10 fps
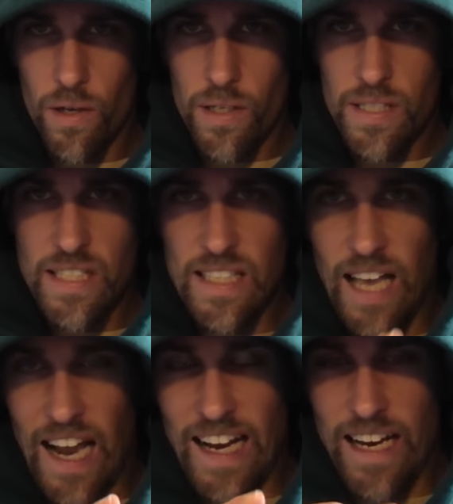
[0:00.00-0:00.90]

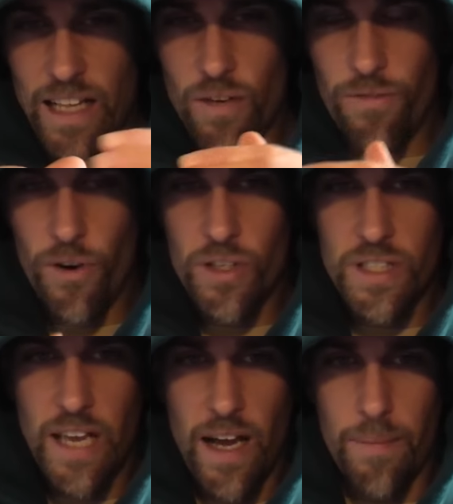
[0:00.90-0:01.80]
sliding at the
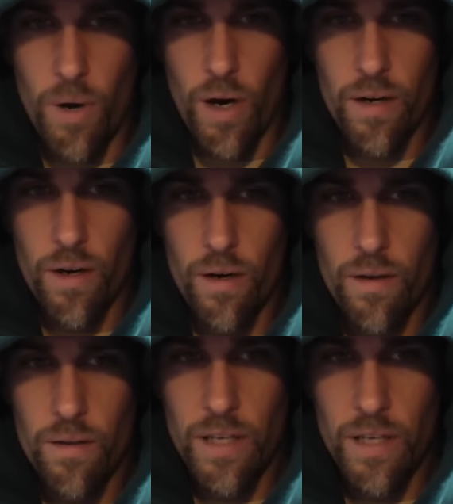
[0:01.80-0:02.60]
first down marker,